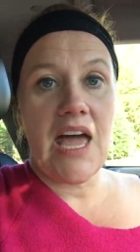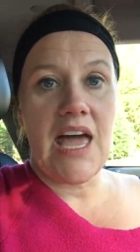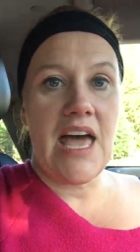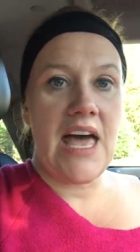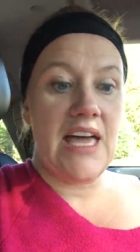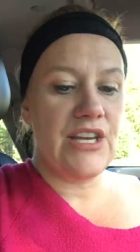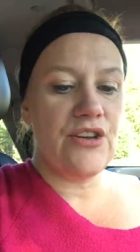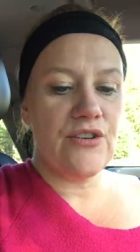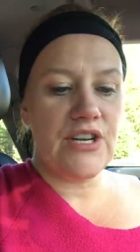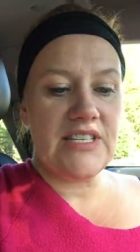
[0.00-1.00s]
And
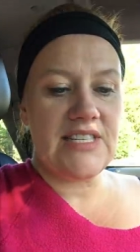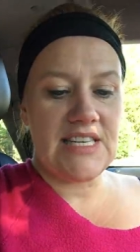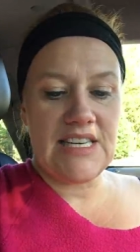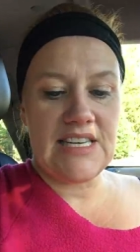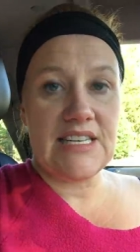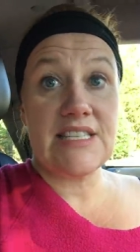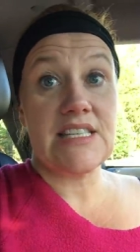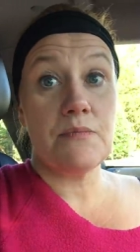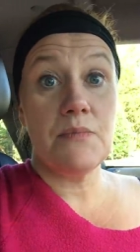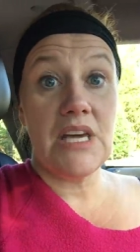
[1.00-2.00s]
you're going to see
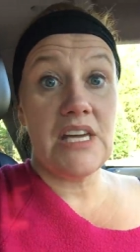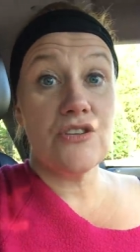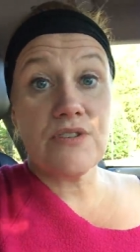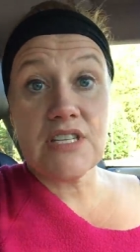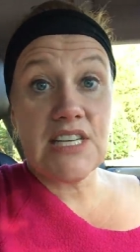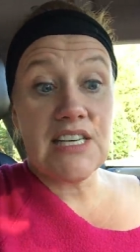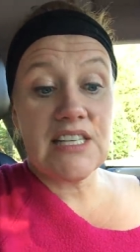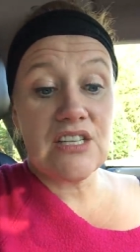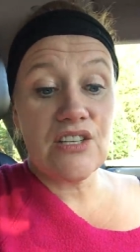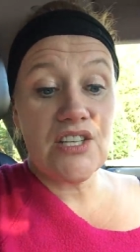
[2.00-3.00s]
some interesting
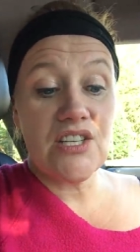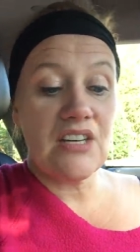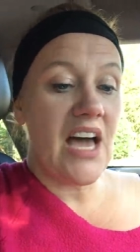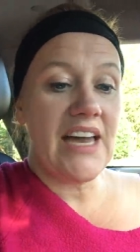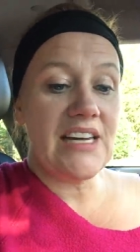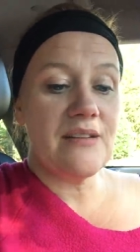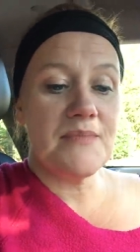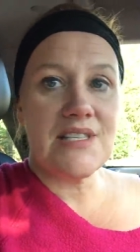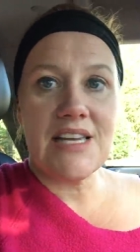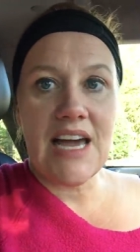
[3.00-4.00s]
little
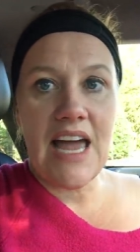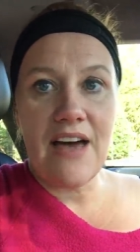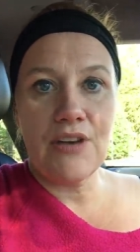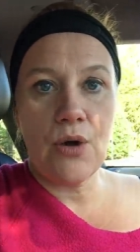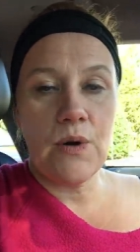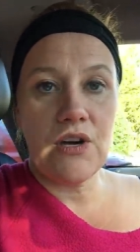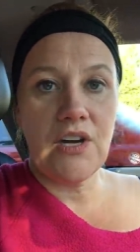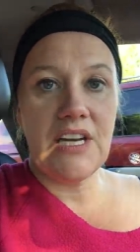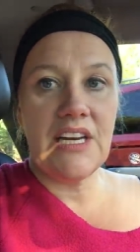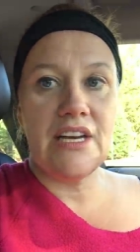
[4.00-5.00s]
items that I have going
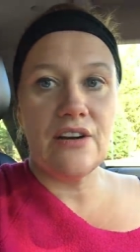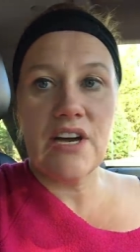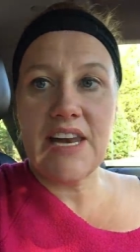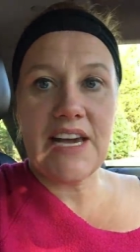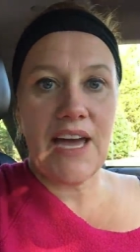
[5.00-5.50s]
on in here, and